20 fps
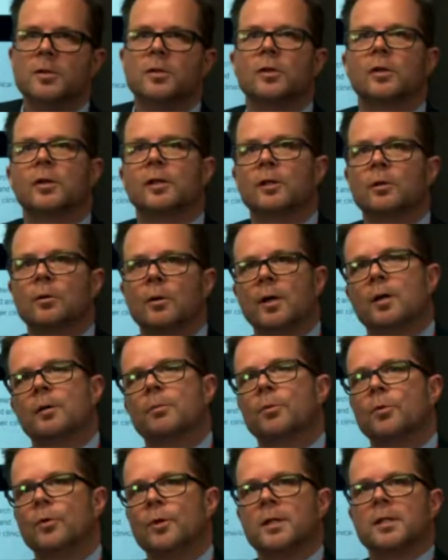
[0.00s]
30
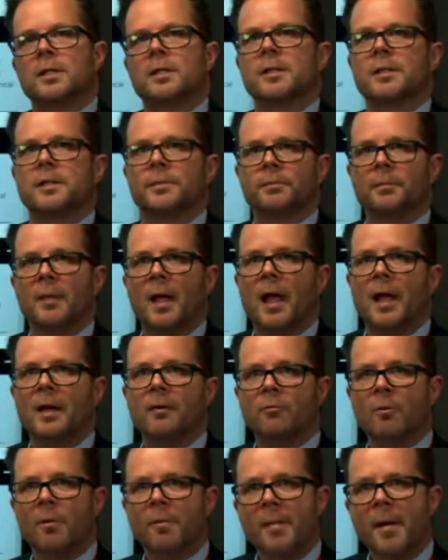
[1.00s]
credit points,
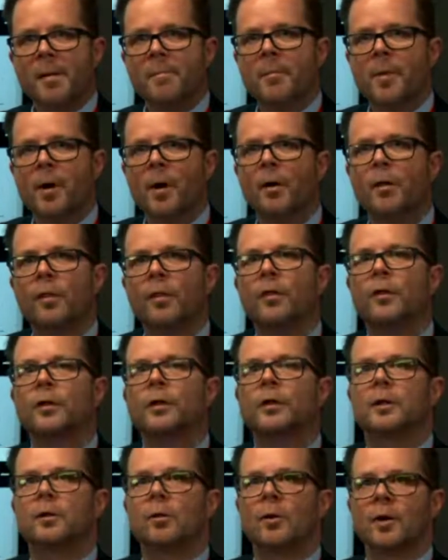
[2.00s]
and remember
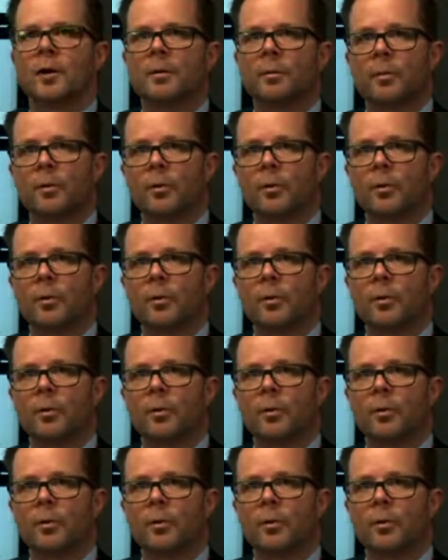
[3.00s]
30 credit